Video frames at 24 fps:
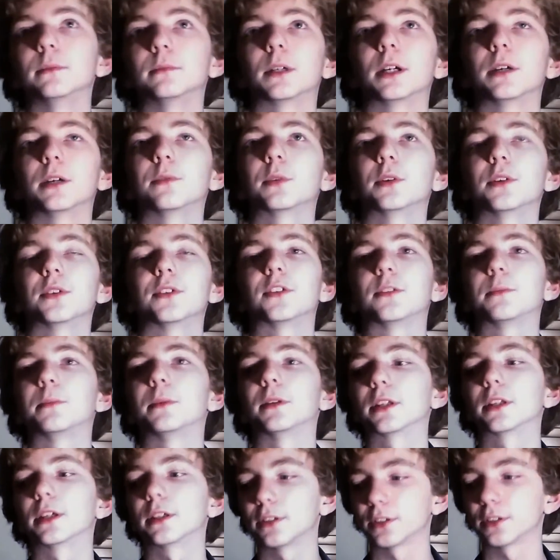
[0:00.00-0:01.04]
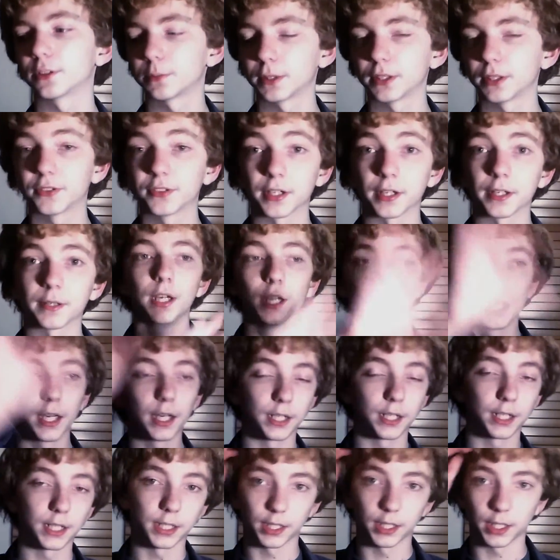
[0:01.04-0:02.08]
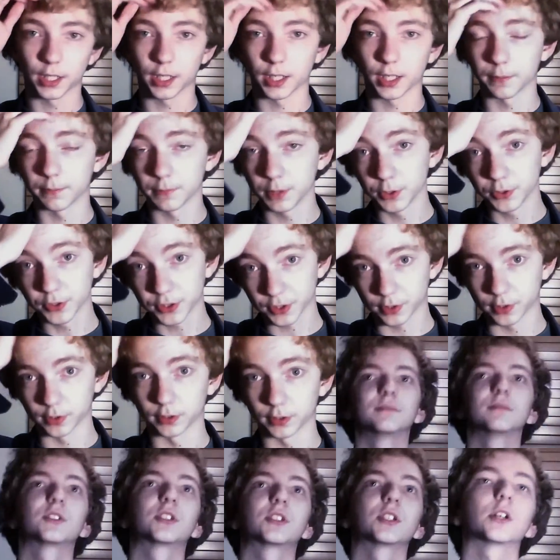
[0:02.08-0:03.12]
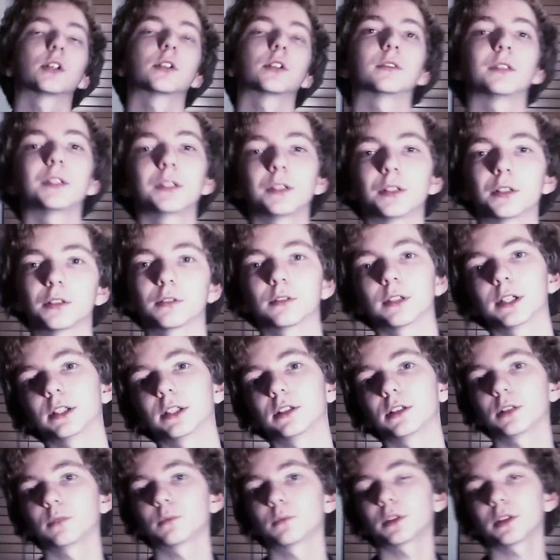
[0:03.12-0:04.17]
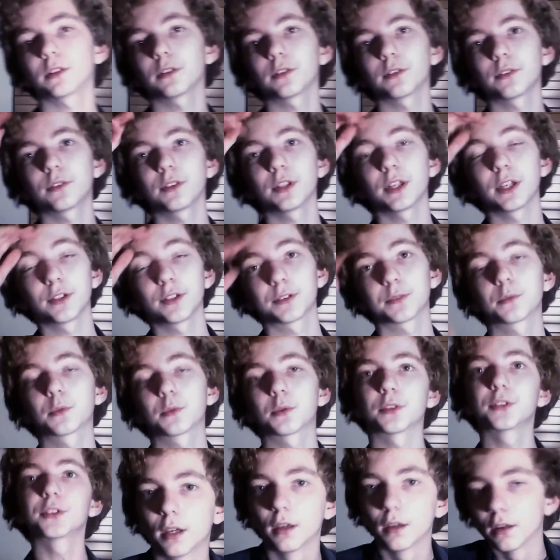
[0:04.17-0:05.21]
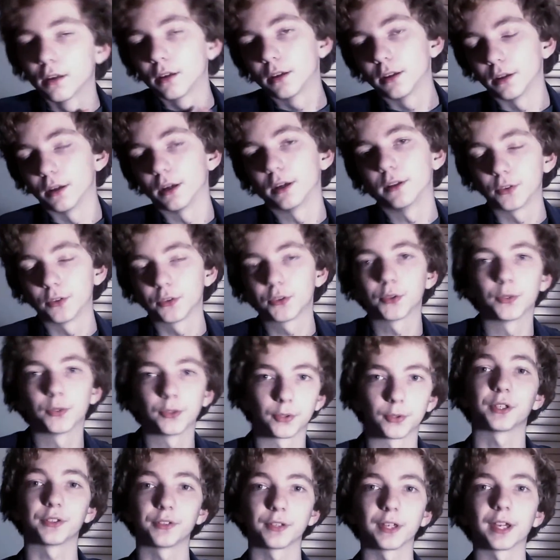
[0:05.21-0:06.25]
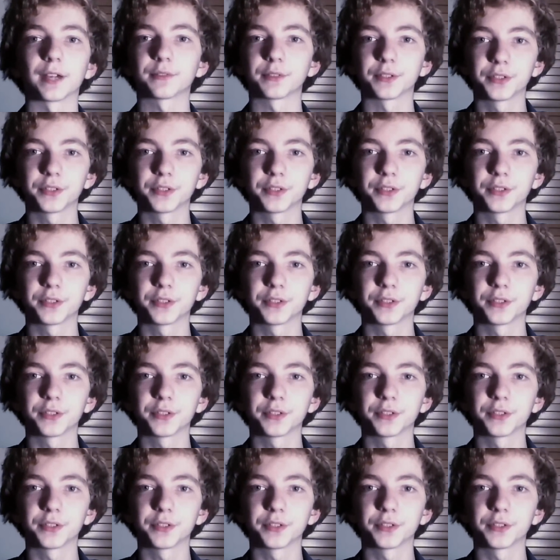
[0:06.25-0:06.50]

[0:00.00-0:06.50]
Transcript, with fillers: my voice has been like this because I'm in a uh, musical. So you know, and and one of the things, of course, in the musical, you have to